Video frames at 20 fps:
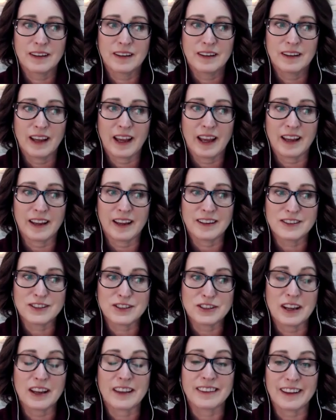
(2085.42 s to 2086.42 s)
and
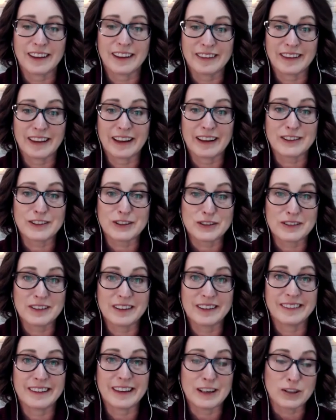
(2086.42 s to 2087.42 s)
yeah,
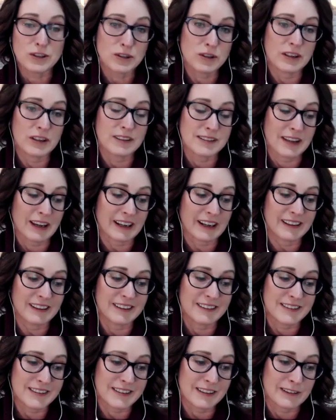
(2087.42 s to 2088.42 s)
it's like
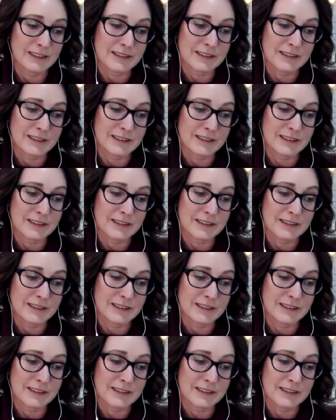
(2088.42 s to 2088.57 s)
it's